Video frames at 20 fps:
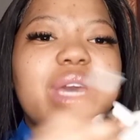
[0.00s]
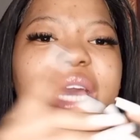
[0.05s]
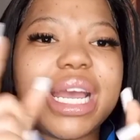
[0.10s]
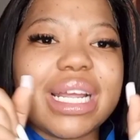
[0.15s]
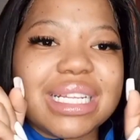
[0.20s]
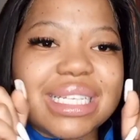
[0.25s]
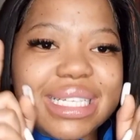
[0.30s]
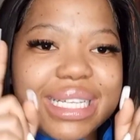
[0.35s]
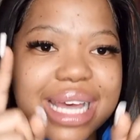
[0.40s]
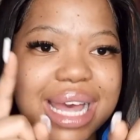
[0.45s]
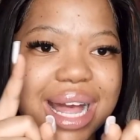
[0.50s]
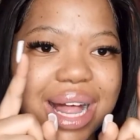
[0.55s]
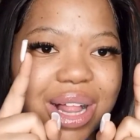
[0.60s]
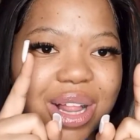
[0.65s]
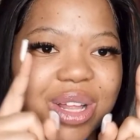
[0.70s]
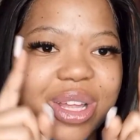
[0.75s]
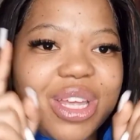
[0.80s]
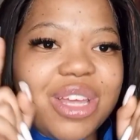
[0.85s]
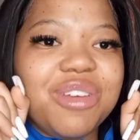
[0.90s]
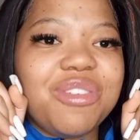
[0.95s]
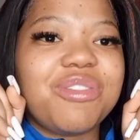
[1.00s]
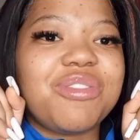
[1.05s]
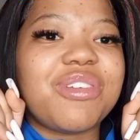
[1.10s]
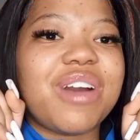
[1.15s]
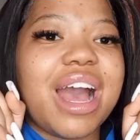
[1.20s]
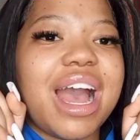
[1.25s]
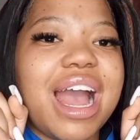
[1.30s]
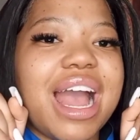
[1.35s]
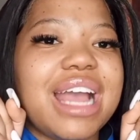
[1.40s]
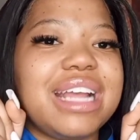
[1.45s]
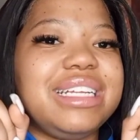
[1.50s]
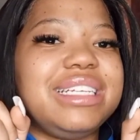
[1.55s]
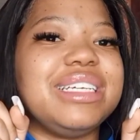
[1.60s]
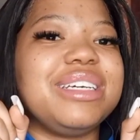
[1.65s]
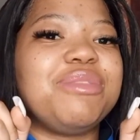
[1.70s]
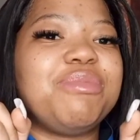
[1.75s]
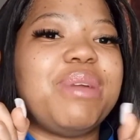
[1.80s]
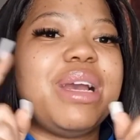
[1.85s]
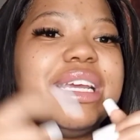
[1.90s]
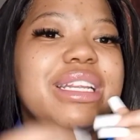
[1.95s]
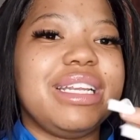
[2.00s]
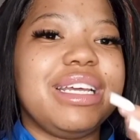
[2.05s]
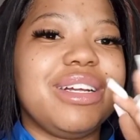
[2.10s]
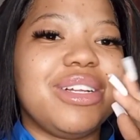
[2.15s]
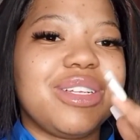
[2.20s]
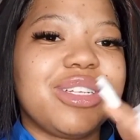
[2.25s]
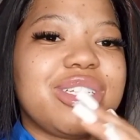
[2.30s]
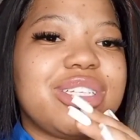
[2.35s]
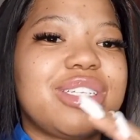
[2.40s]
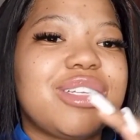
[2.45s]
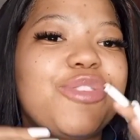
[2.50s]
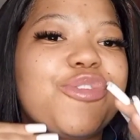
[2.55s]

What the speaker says: can tell if I did my nails